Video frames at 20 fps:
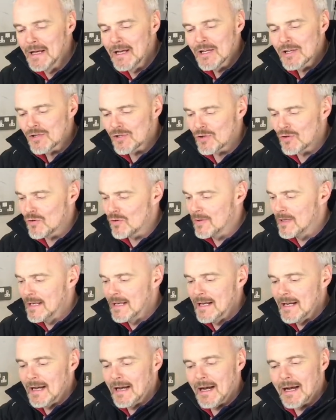So
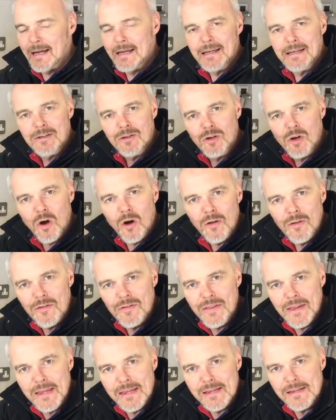I got
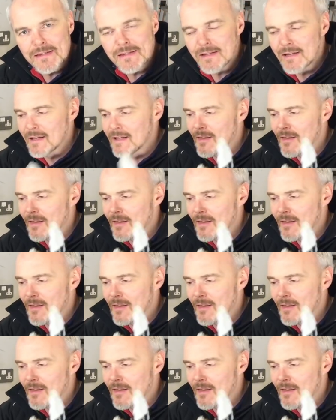these.